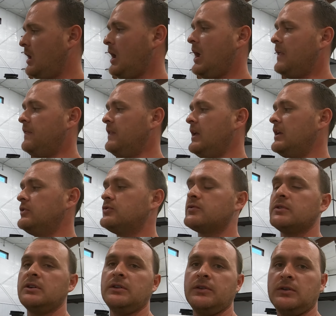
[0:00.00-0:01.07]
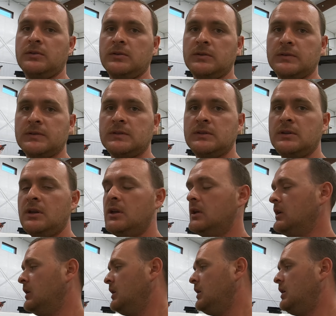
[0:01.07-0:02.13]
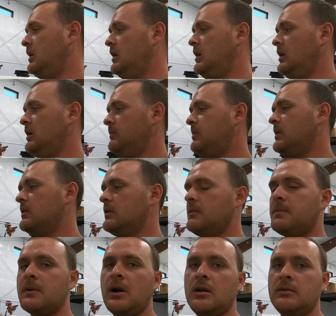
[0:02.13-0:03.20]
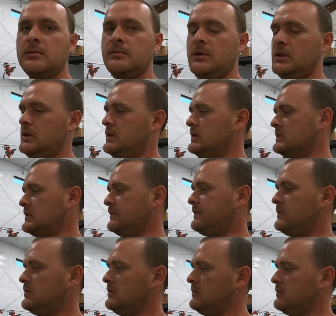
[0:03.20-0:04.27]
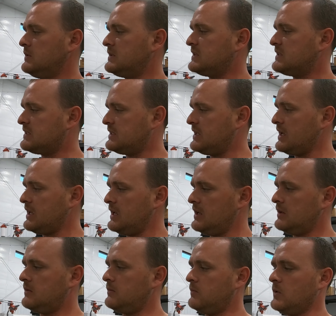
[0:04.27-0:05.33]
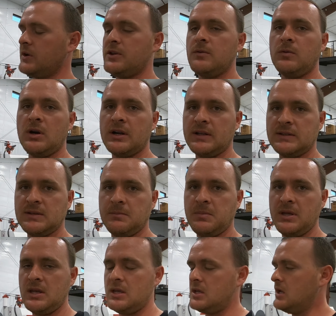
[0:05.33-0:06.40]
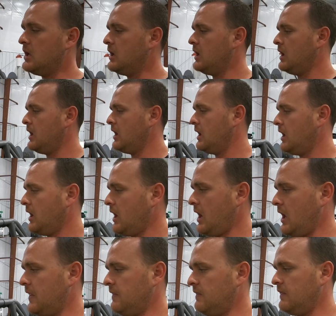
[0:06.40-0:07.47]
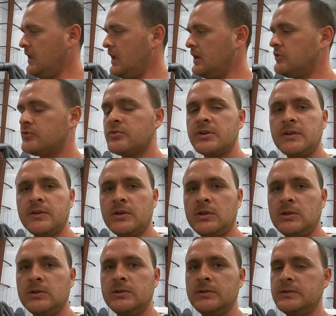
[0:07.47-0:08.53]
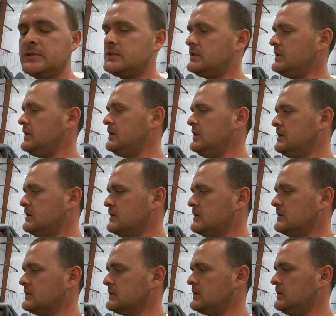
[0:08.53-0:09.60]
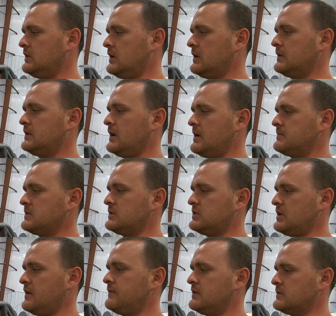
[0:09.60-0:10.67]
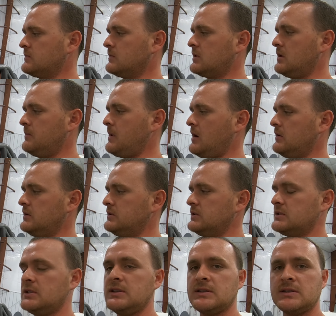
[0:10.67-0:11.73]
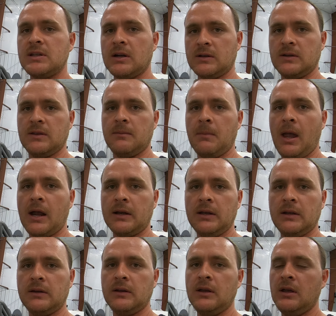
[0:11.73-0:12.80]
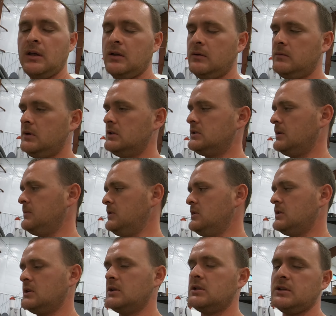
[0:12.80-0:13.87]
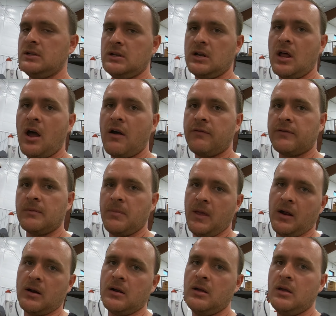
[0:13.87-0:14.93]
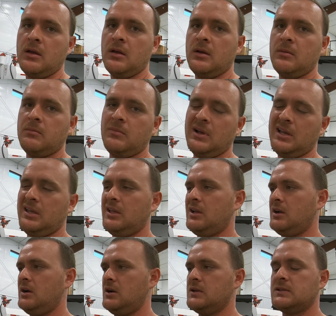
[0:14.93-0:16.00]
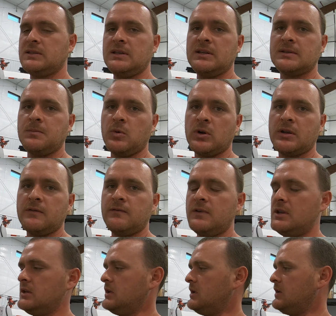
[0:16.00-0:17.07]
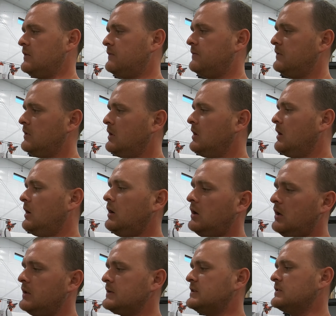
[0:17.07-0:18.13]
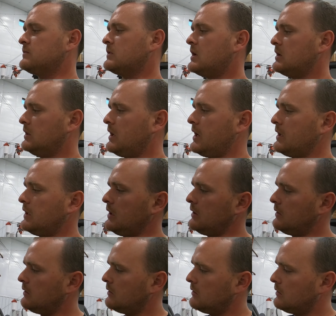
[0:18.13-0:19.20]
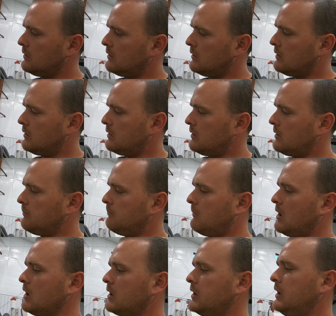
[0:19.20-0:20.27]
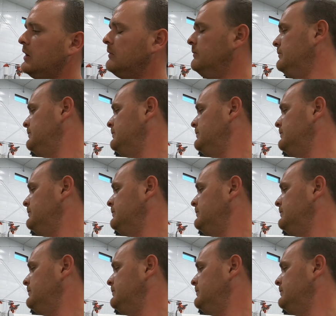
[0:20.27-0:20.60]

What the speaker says: and then drill the holes. Part of the problem is if you stick it where you want it to be and then drill the holes, is a lot of times the shavings will come out and just get stuck to the magnet, which, I mean, you can clean it off from there. But honestly, it's more convenient if, oh, this is where I'd like it, mark it.